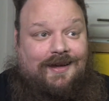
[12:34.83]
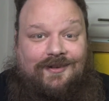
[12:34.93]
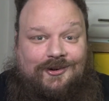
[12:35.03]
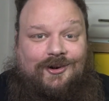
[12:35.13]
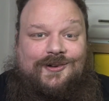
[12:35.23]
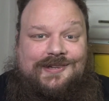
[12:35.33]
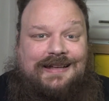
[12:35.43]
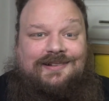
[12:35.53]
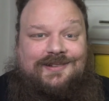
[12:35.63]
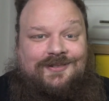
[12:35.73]
of course
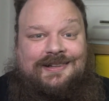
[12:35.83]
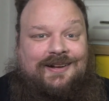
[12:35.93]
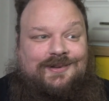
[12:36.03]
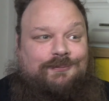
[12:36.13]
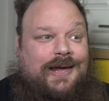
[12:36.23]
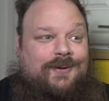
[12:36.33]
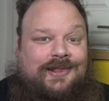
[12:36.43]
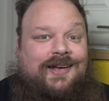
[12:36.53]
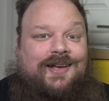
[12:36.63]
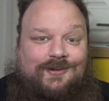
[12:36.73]
adults are allowed to play with
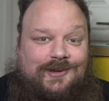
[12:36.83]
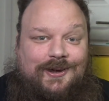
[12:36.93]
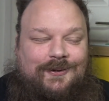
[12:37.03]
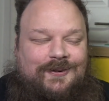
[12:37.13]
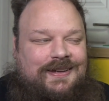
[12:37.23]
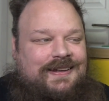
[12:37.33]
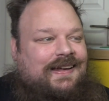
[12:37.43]
Lego too,